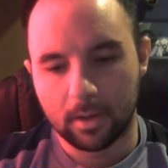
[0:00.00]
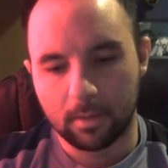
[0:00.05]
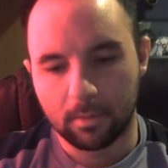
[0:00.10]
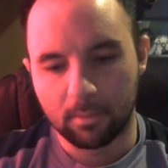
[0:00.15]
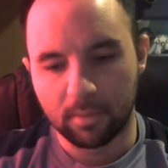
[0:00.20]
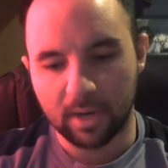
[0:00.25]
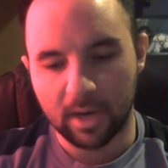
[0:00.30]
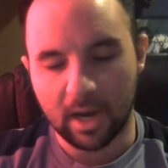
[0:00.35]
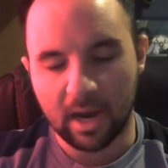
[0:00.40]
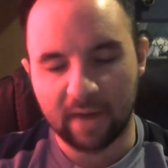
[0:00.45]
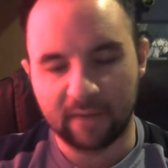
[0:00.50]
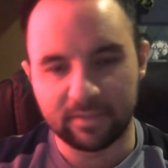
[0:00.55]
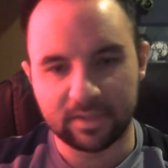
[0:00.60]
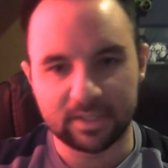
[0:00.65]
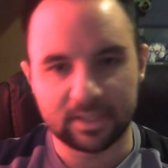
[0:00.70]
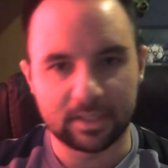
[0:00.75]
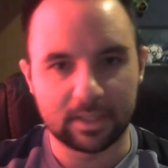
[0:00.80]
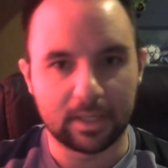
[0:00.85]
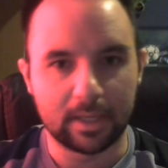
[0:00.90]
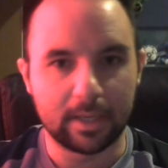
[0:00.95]
But
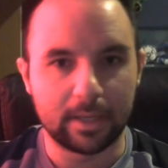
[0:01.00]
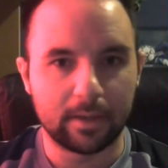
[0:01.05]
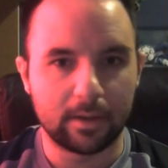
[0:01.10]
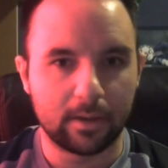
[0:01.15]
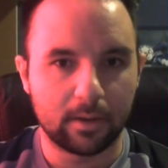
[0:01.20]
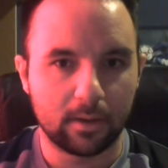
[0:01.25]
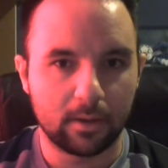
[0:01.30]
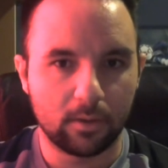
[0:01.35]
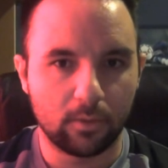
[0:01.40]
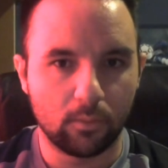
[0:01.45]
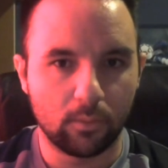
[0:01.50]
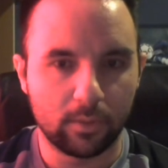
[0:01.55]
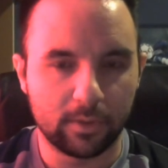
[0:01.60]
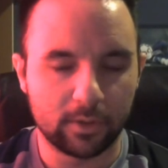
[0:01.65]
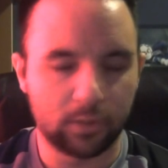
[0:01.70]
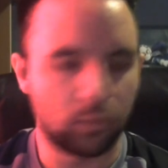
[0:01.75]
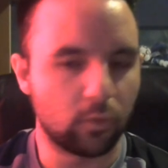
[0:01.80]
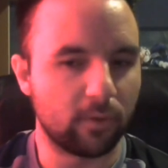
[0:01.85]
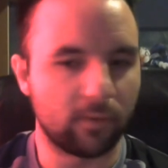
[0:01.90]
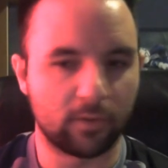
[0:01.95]
obviously, with a
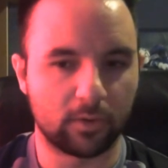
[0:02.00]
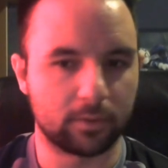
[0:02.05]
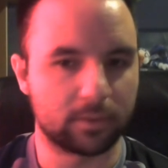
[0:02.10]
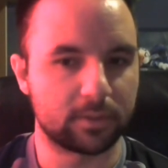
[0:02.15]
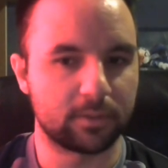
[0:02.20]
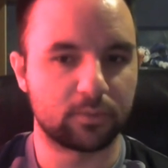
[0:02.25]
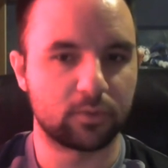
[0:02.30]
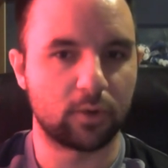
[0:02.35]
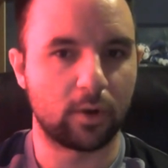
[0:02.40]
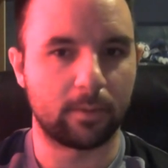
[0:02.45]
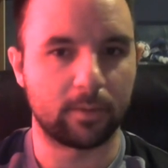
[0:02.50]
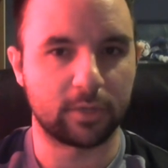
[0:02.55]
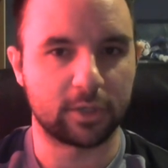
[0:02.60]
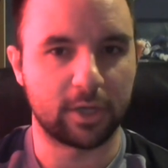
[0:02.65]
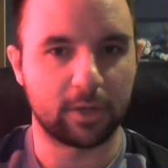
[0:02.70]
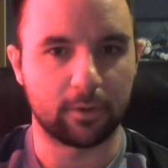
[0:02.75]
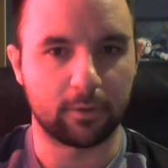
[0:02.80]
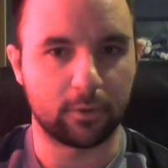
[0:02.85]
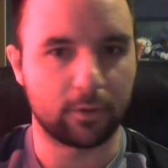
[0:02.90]
1,200 subscriber channel,